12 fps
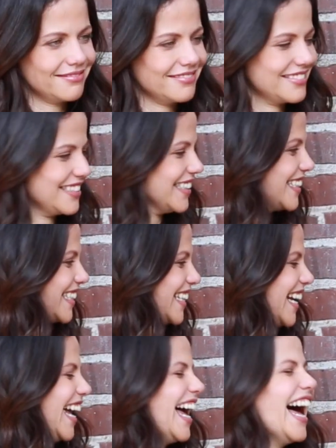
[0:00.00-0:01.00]

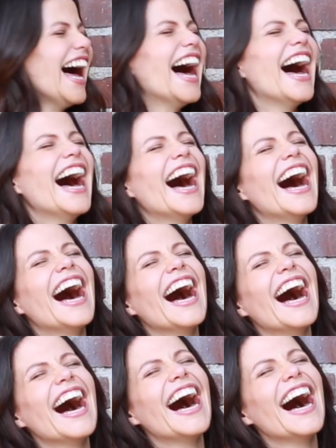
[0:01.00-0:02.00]

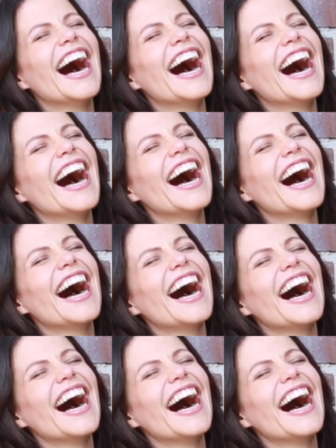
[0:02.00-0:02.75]
(silent)